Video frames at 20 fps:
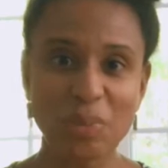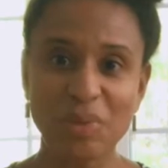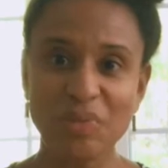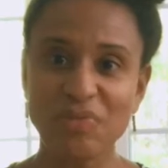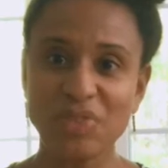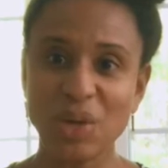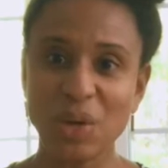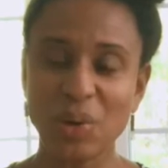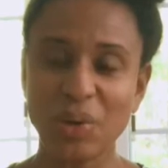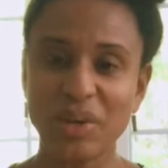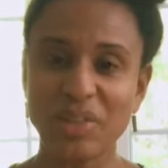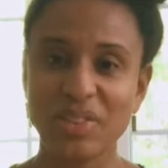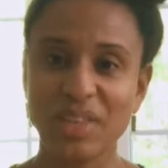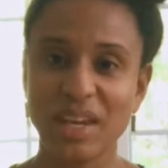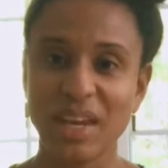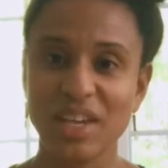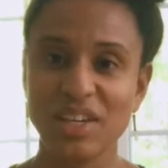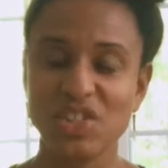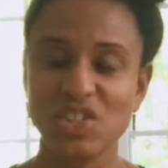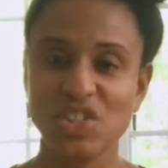of yoga that
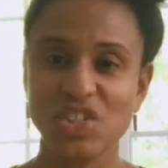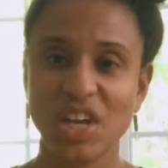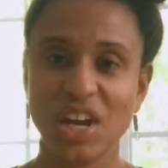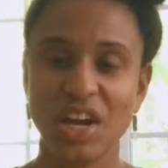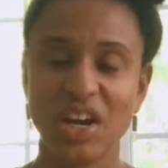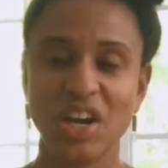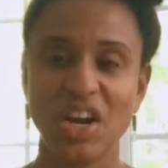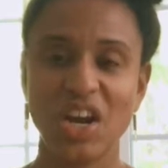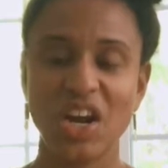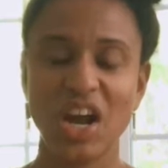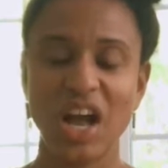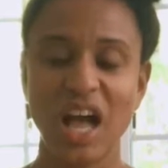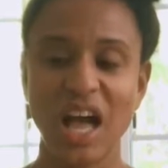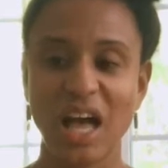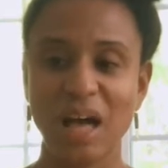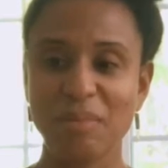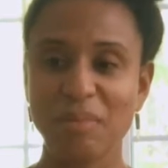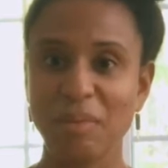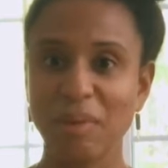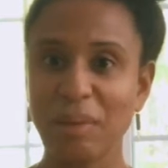I share
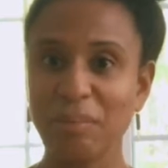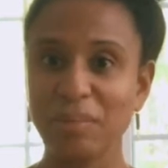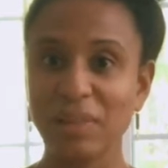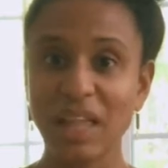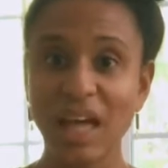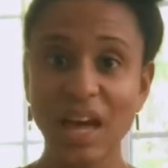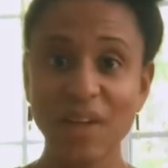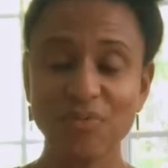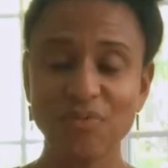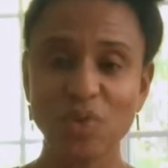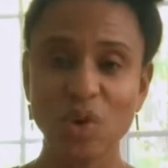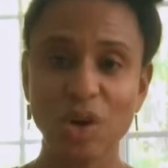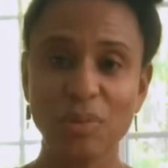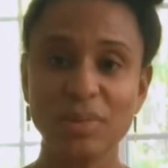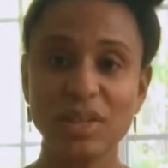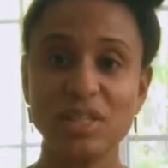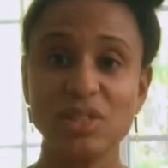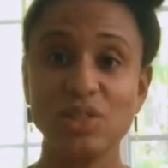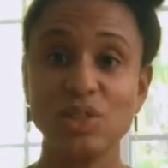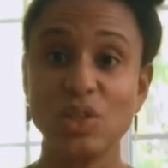on my platform
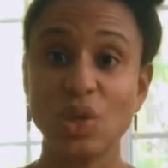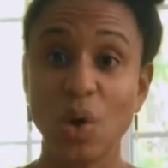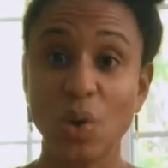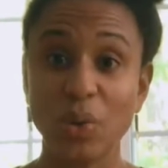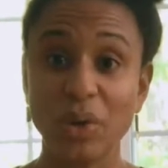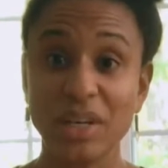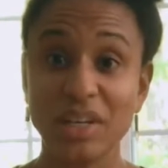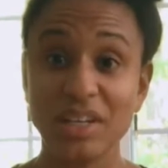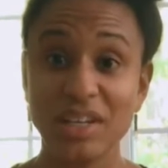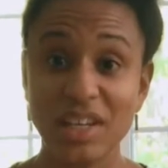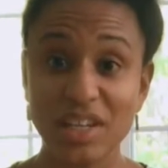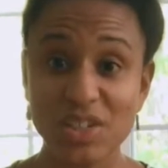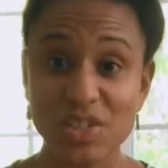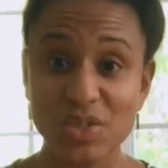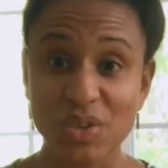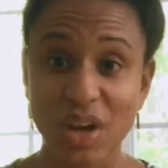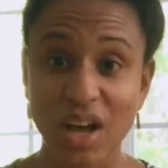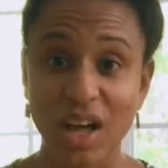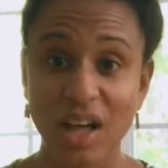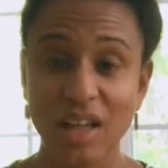is Yoga
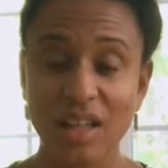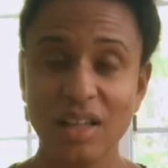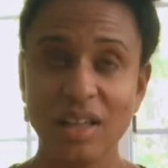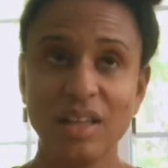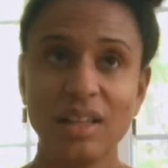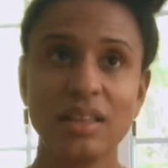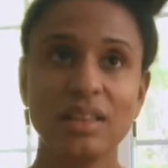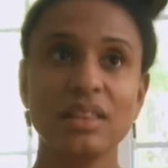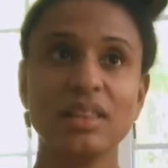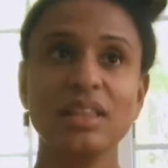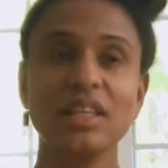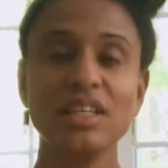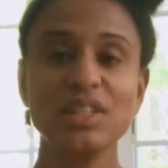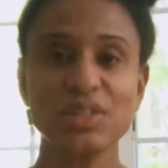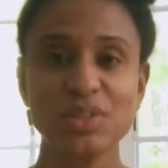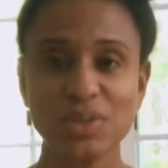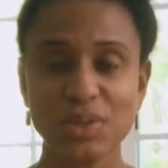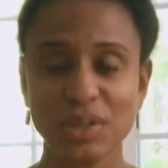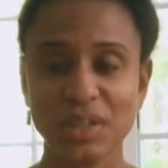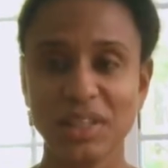Nidra,
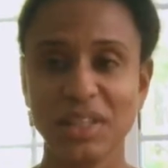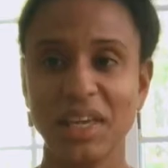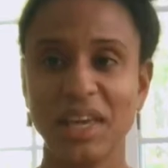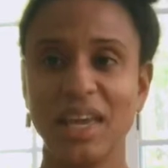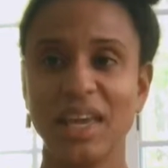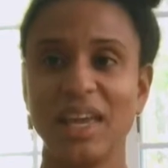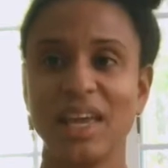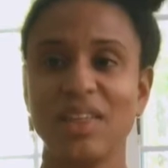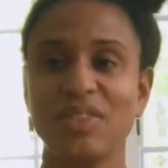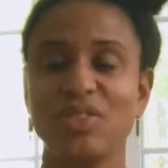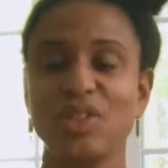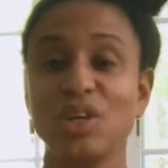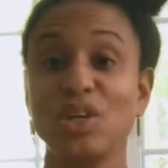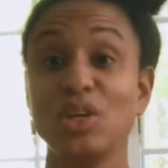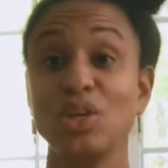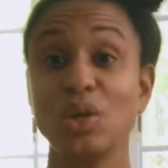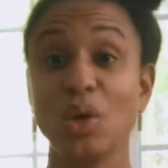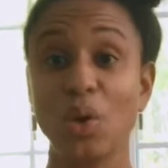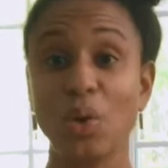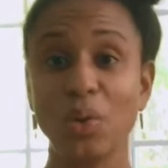literally the
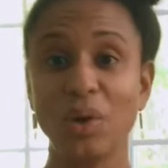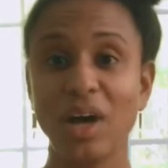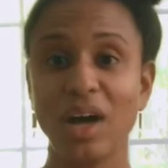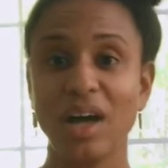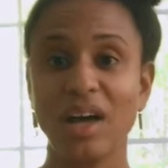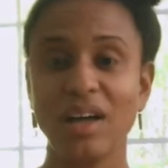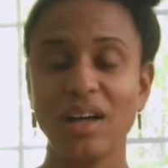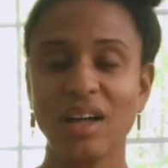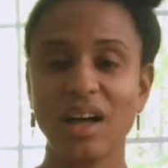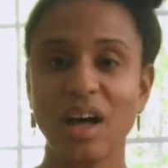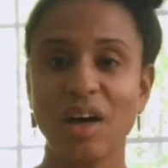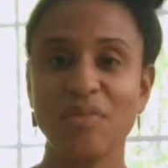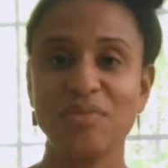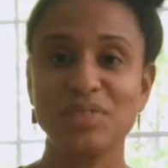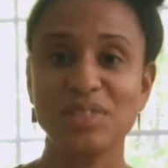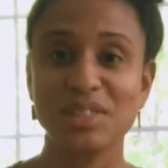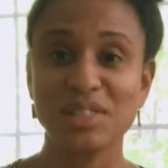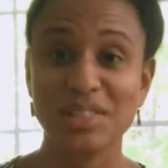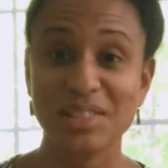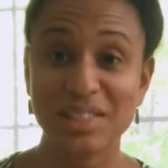yoga of
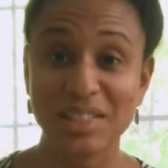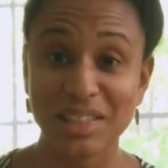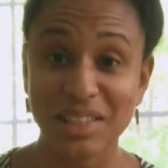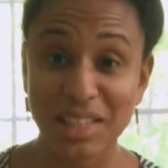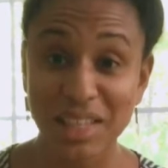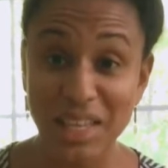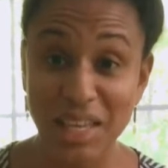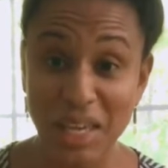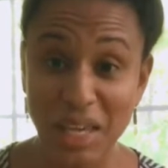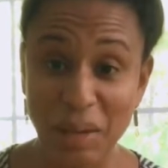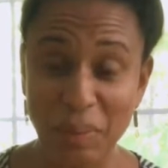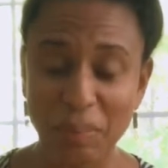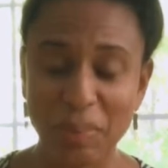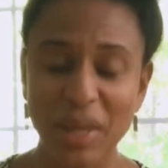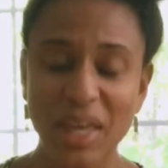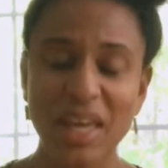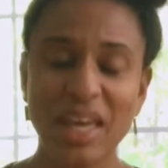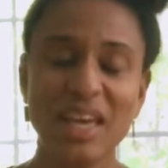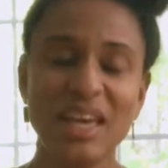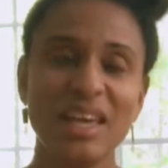sleep.
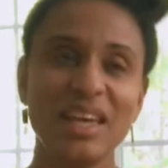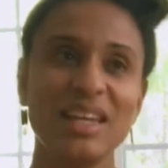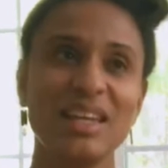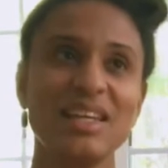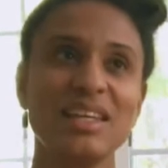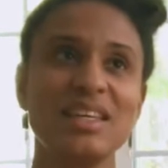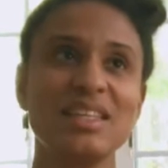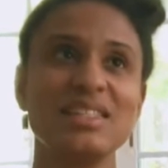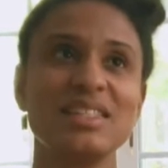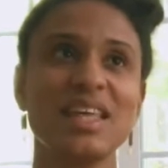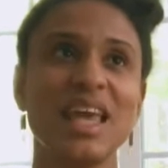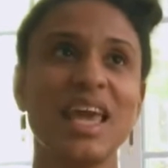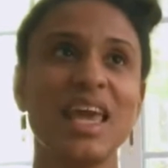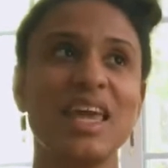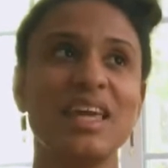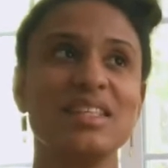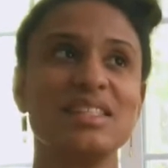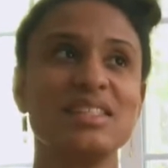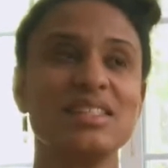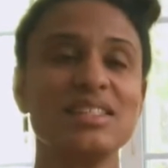It is
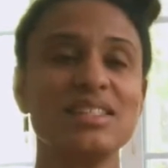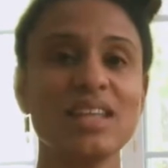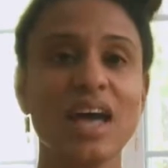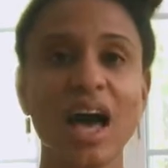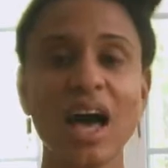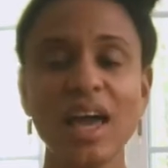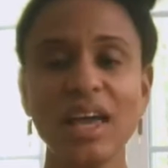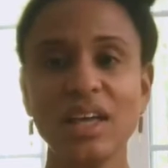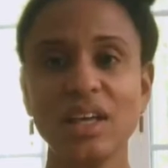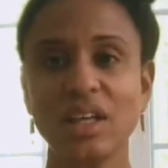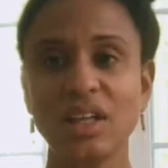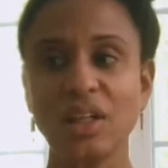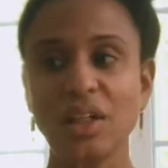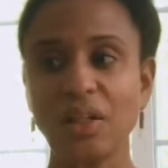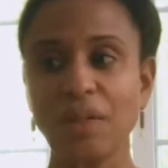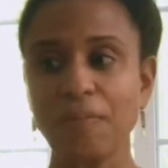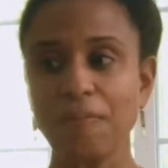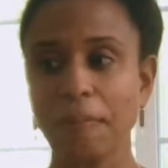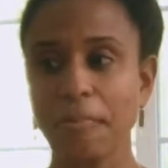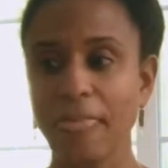a
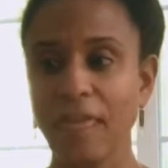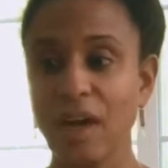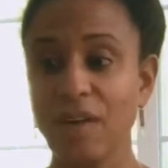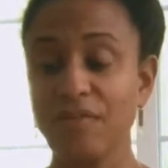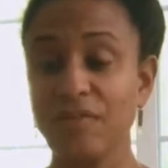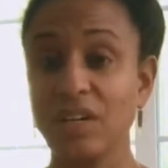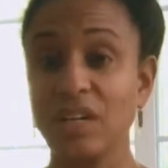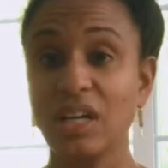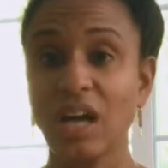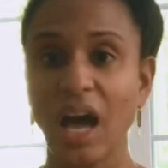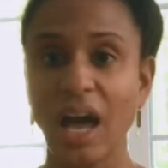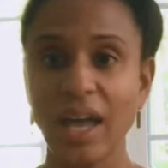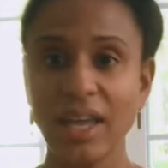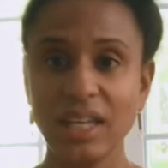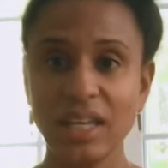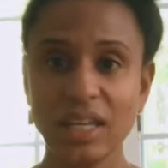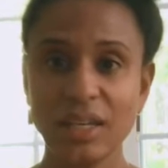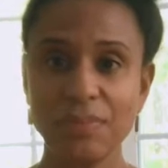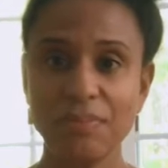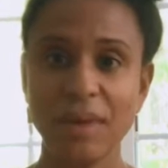style of
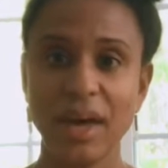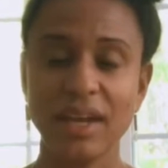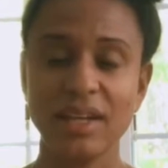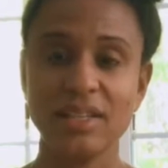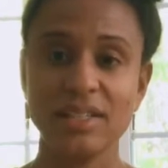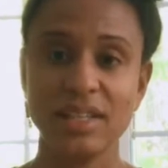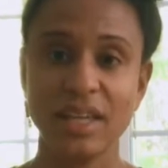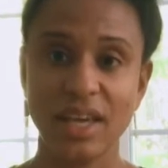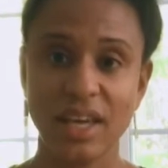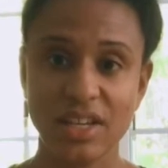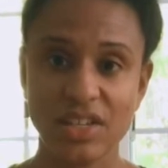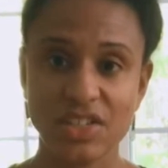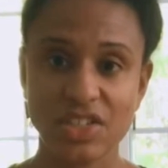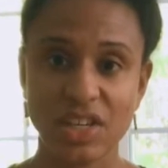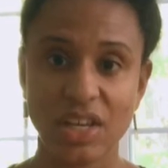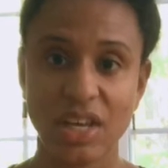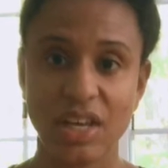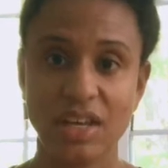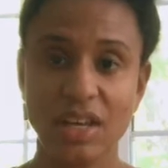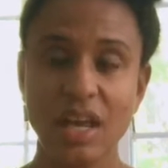guided
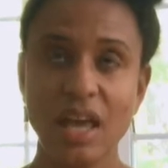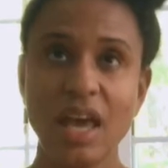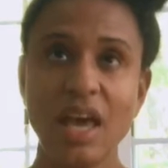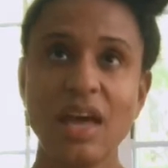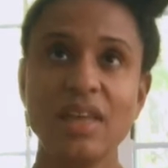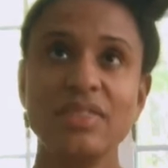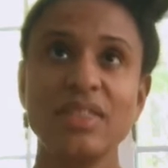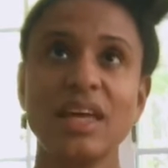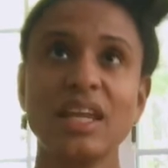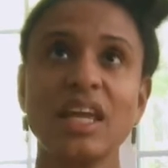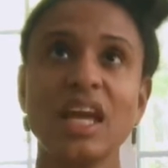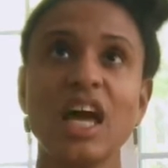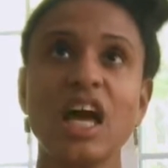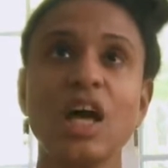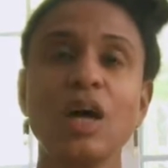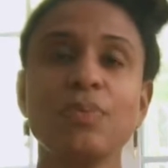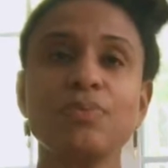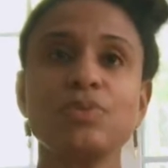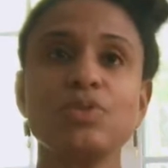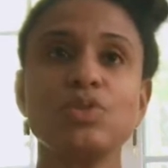meditation that
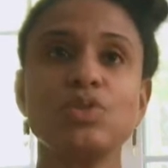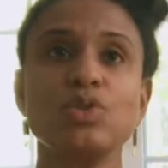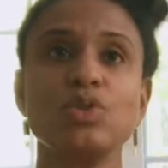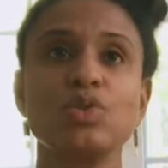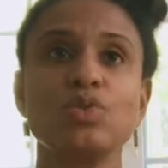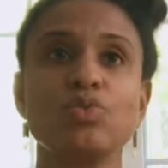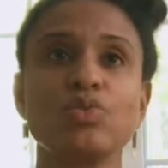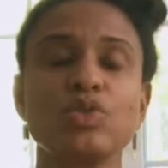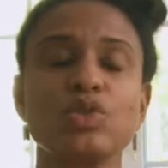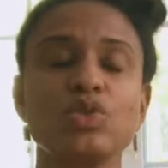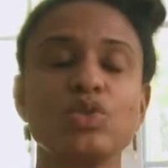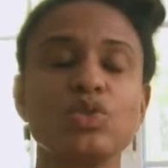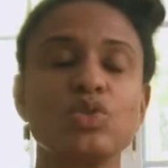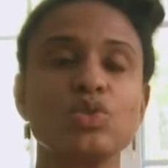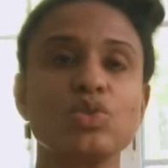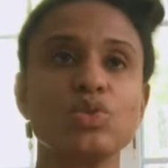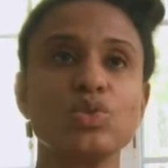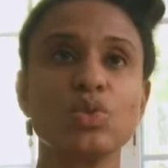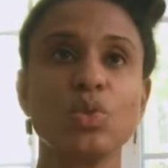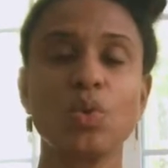helps to
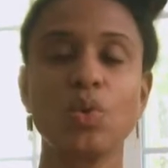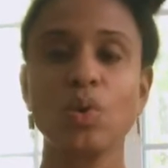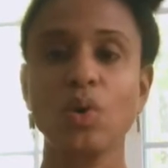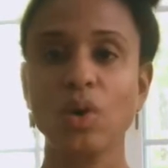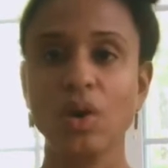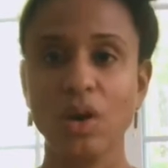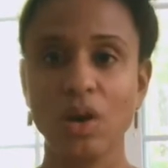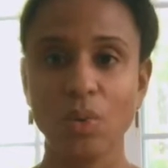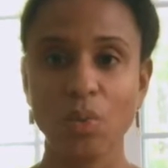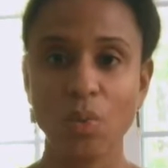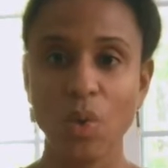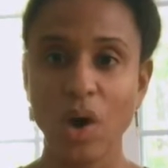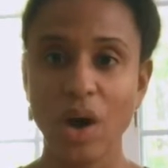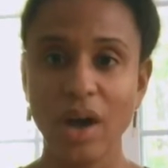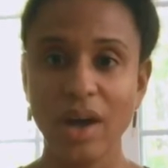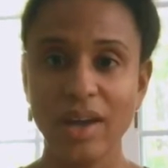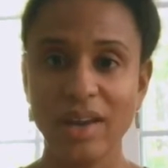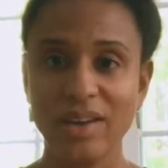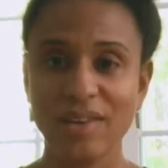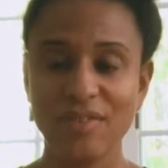restore
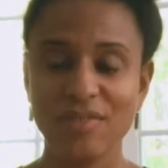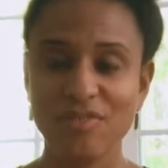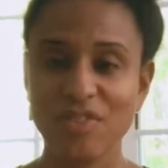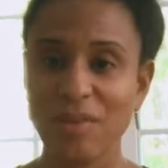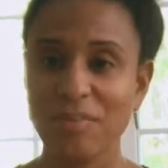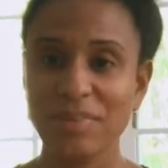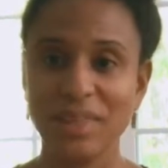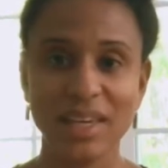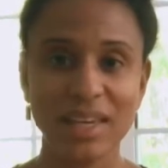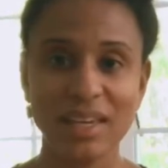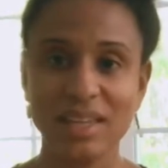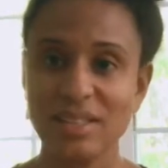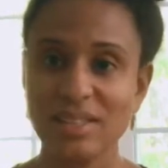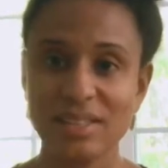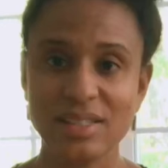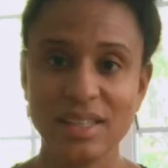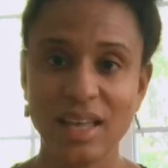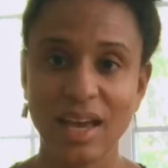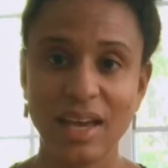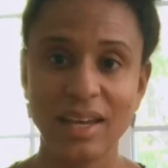one from the
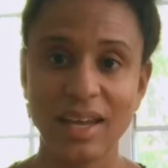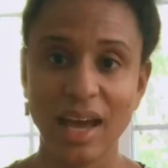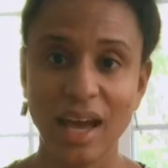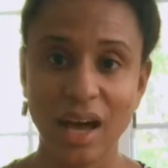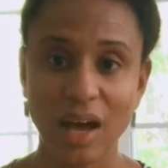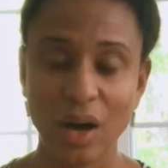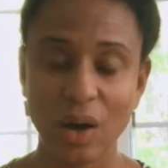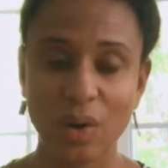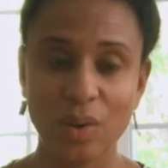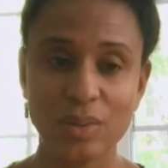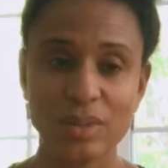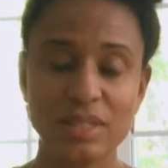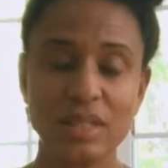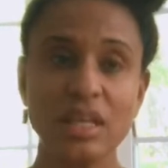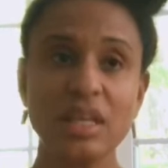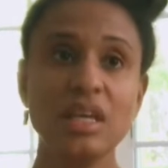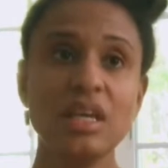inside out.